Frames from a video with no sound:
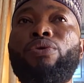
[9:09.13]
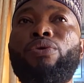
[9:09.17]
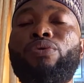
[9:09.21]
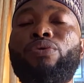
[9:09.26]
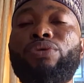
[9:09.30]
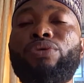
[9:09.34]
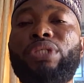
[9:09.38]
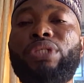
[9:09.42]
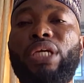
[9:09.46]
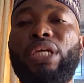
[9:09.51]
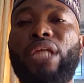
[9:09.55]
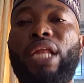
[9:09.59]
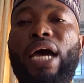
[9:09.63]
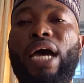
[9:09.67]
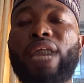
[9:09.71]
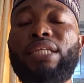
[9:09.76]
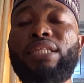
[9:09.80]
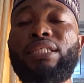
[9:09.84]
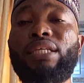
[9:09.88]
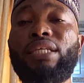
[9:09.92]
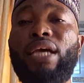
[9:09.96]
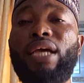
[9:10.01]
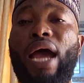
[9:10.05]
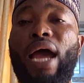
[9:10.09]
You could see
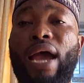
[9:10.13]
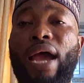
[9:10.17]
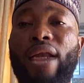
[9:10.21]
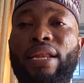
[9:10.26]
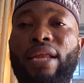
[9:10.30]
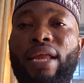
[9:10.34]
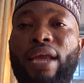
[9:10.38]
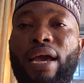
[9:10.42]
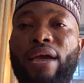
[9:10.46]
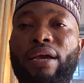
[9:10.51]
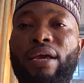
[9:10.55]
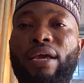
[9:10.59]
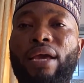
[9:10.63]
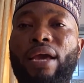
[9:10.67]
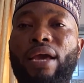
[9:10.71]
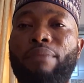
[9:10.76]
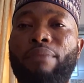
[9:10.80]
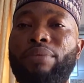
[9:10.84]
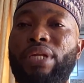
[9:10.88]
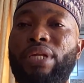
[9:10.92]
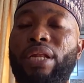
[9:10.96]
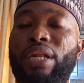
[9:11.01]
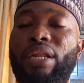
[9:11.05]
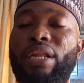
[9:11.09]
that INEC
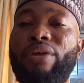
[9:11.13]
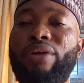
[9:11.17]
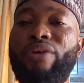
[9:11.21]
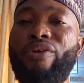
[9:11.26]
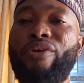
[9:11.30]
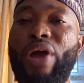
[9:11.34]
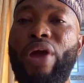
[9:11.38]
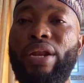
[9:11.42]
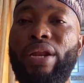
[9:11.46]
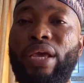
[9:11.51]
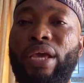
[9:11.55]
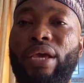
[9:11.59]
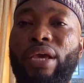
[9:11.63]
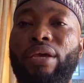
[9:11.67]
immediately ran